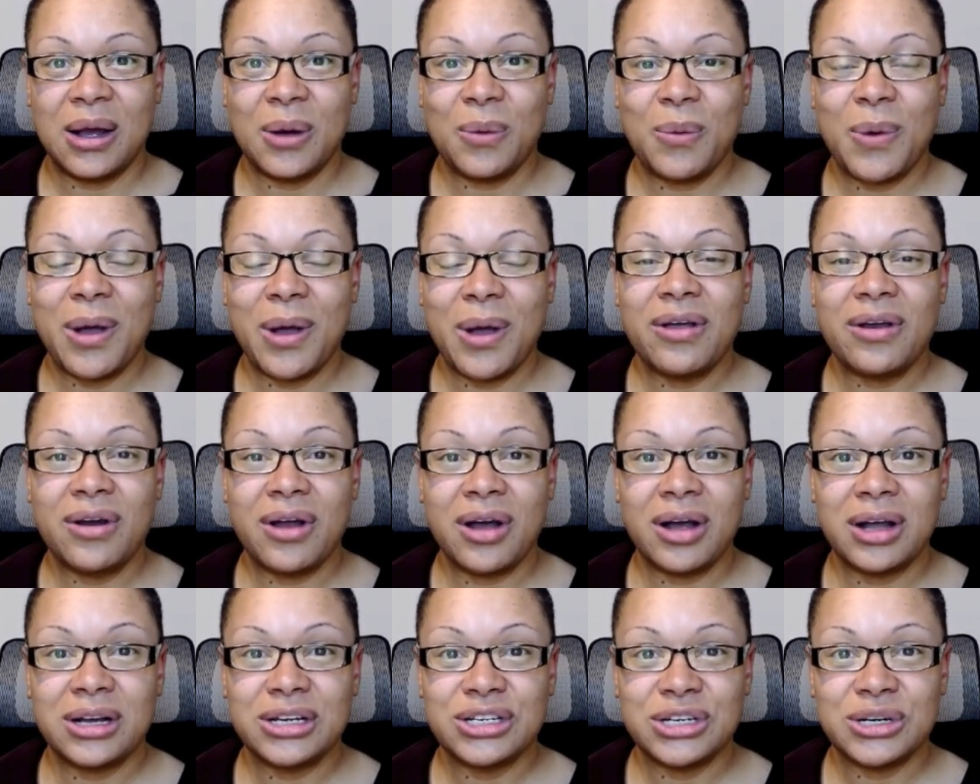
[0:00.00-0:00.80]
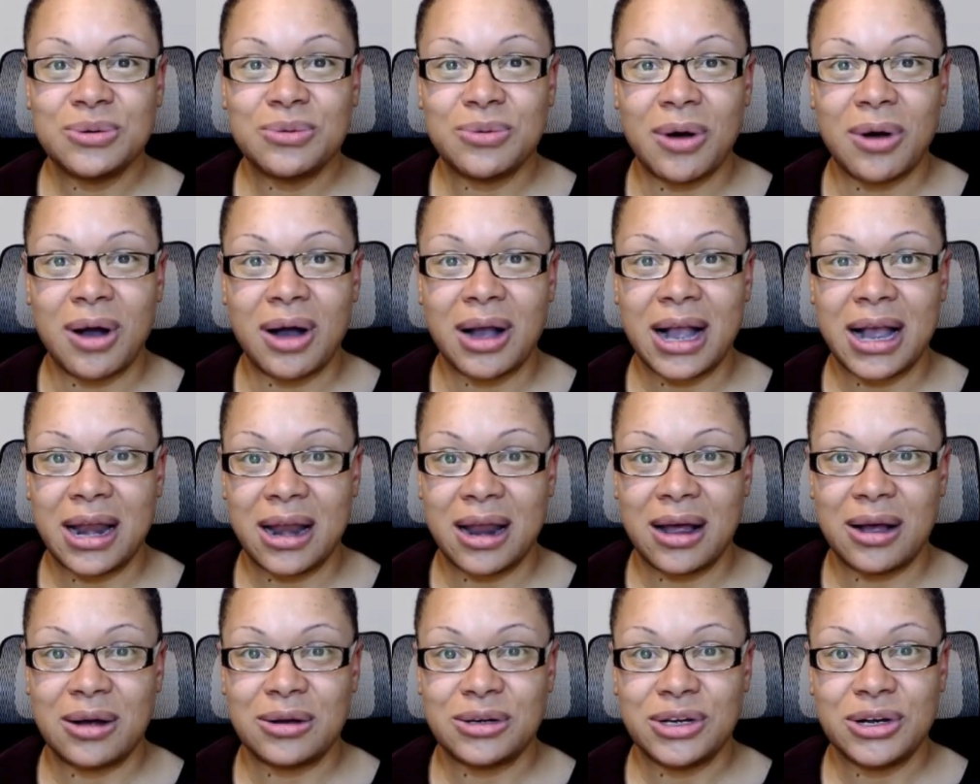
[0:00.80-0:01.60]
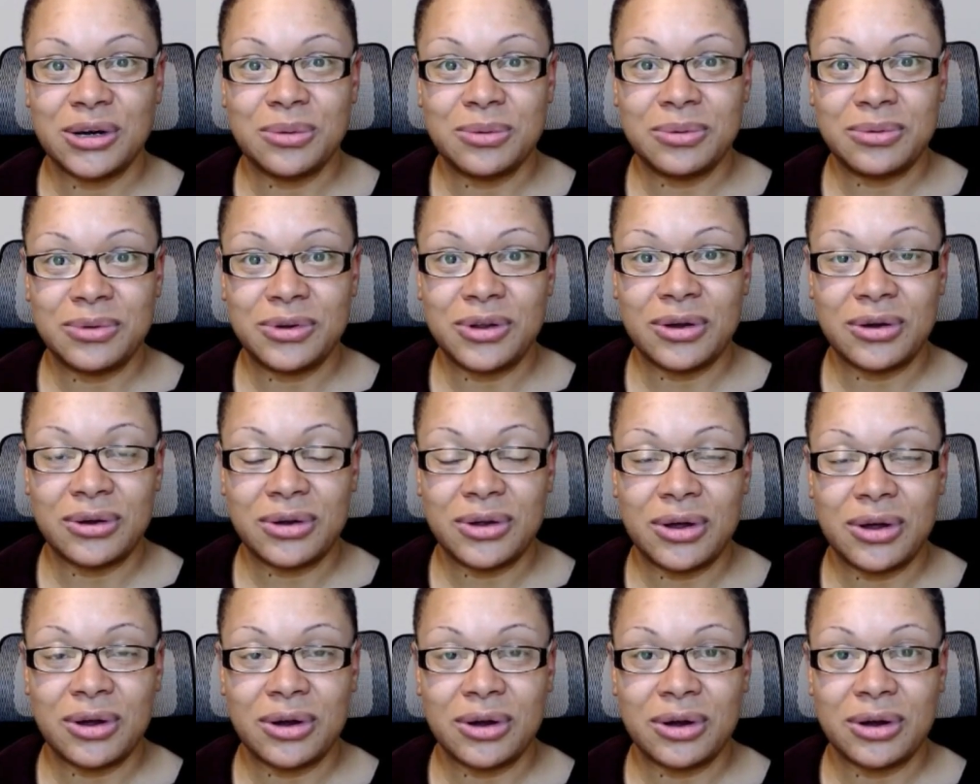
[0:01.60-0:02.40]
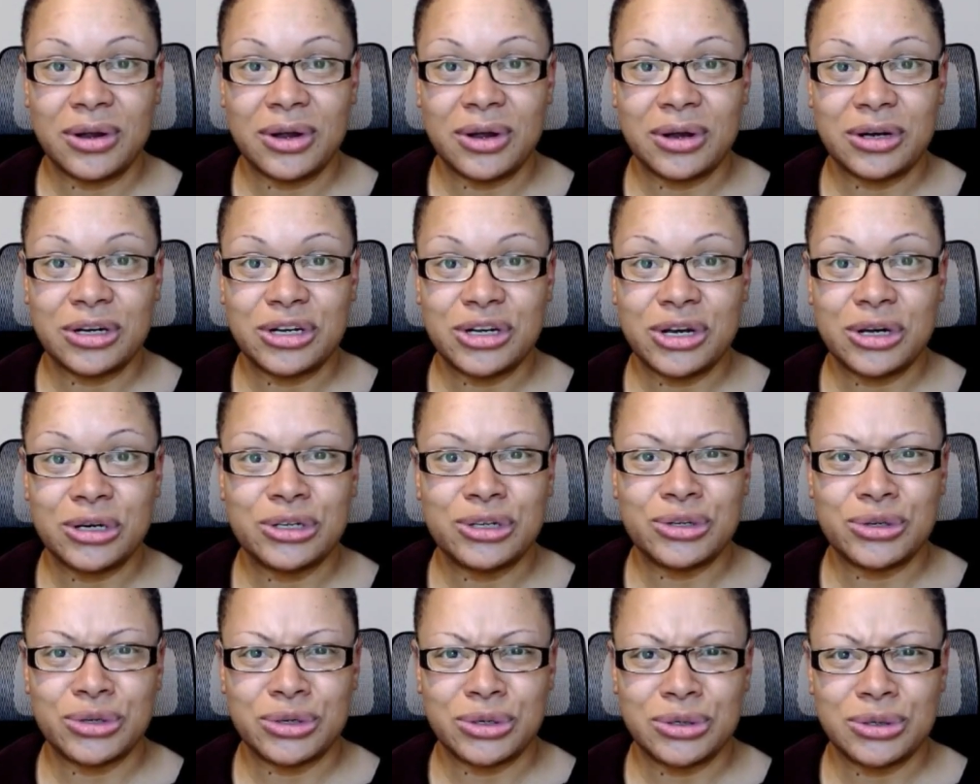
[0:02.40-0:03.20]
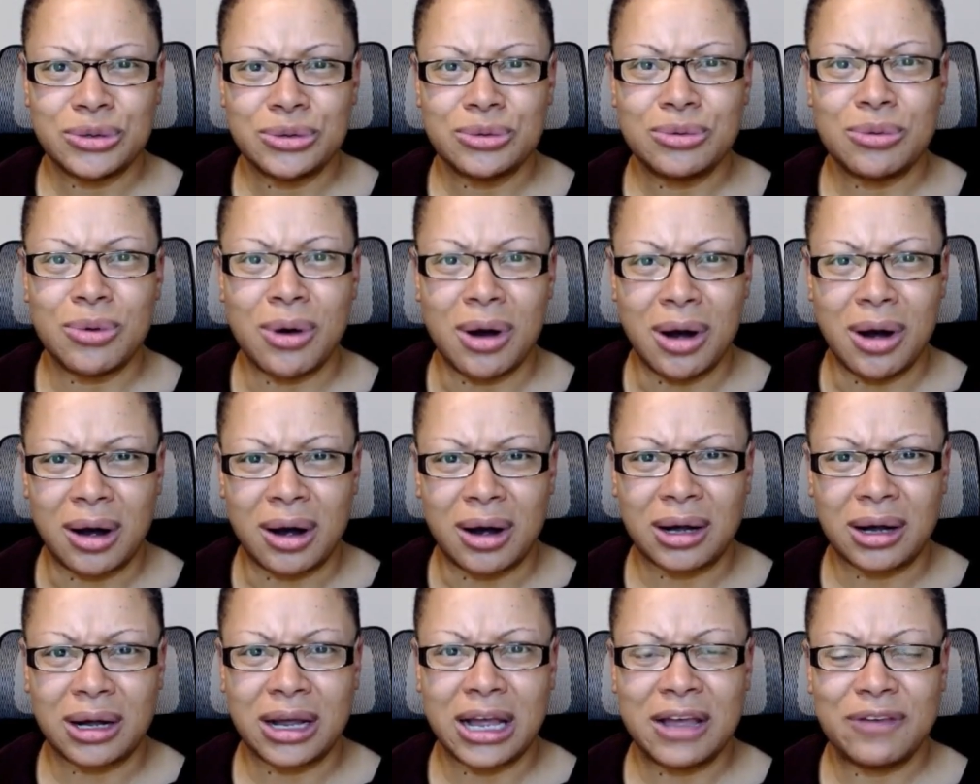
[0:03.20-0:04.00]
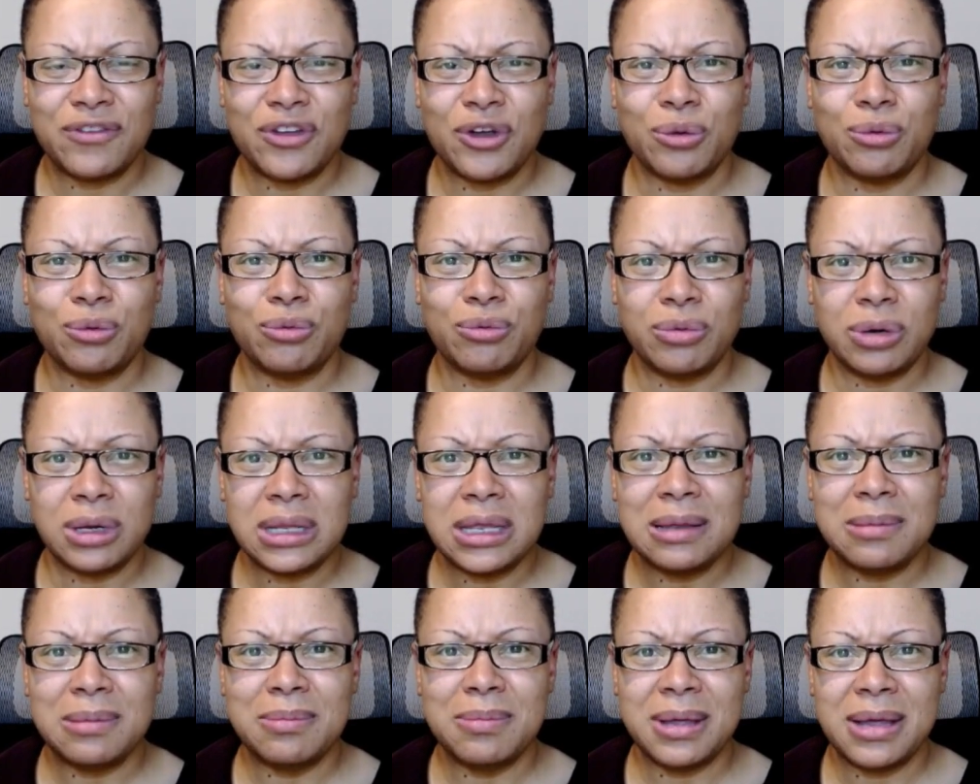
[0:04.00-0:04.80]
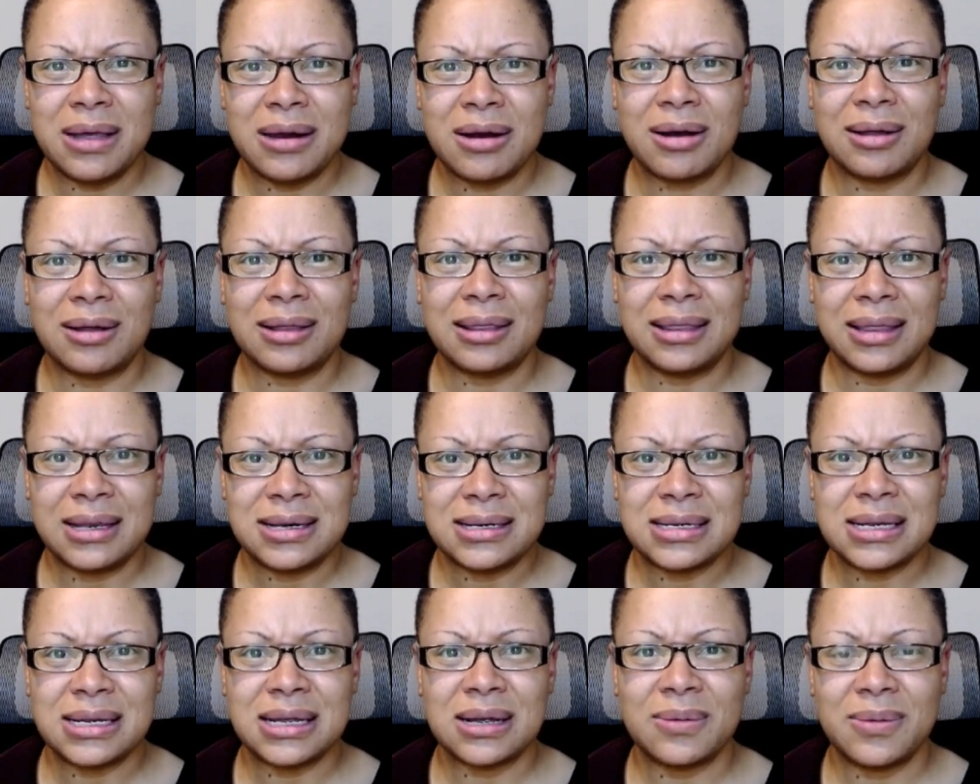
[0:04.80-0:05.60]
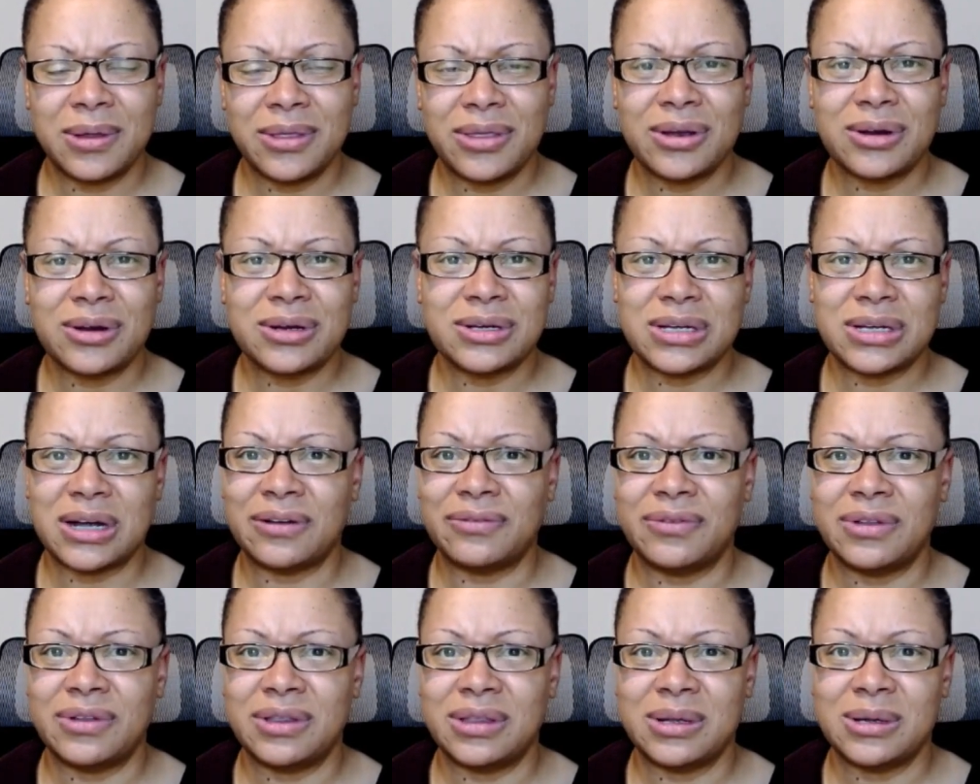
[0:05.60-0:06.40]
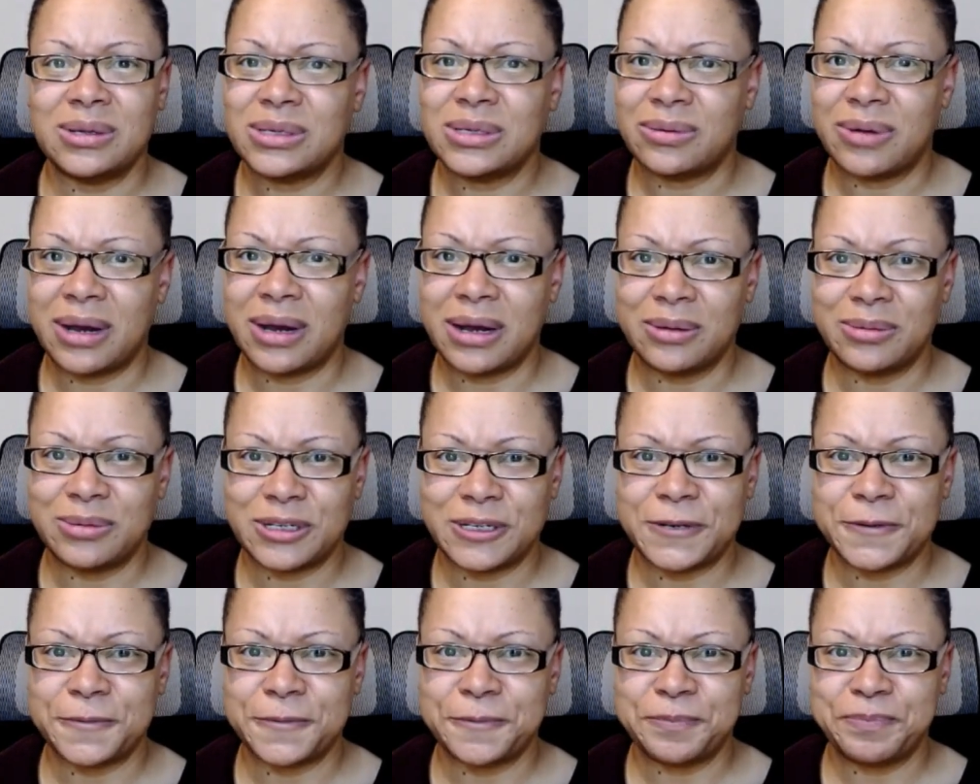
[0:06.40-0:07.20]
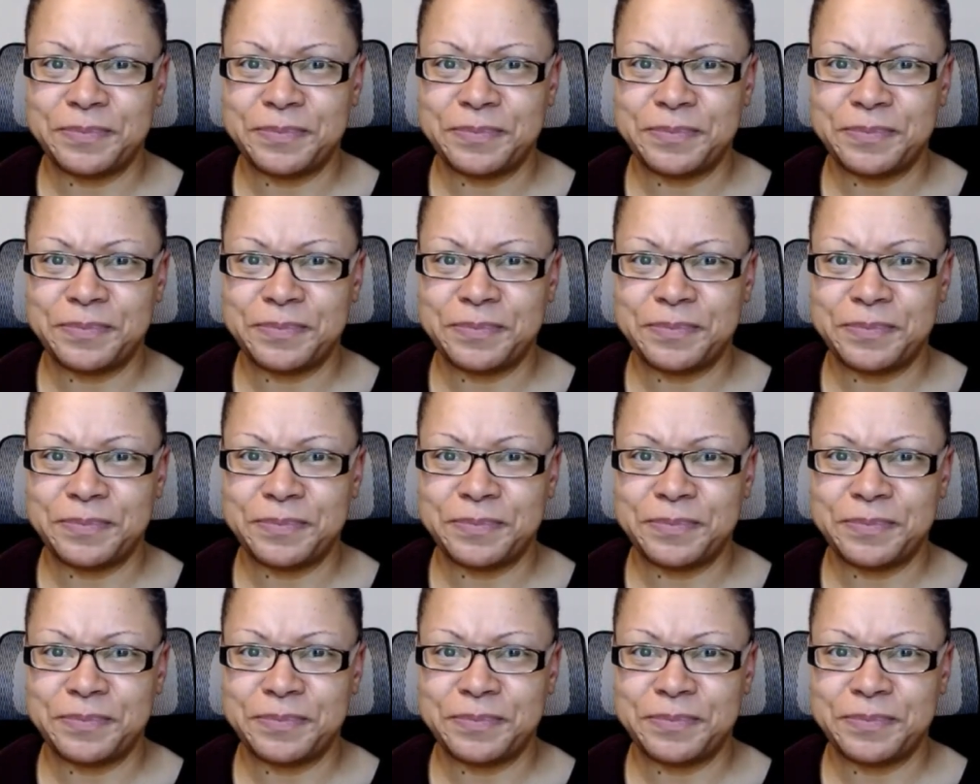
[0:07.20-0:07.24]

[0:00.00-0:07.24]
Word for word: whether or not you're walking out your your your your, your true walk, if you're really being authentic with yourself and those around you.